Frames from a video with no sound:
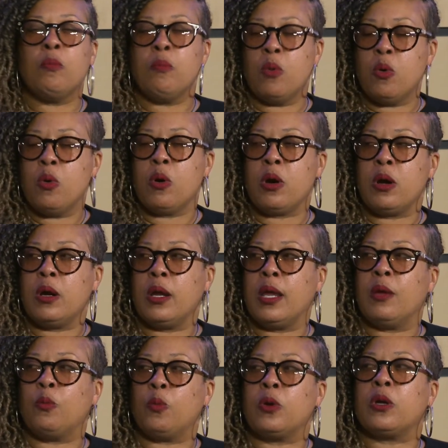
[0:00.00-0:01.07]
more,
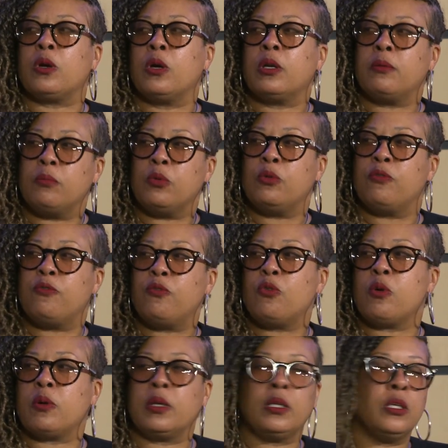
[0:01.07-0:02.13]
and we're going to move
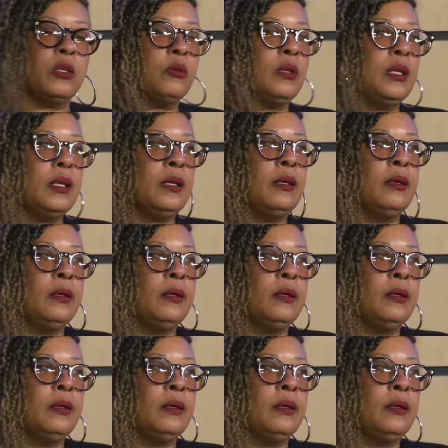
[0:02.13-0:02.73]
forward in unity.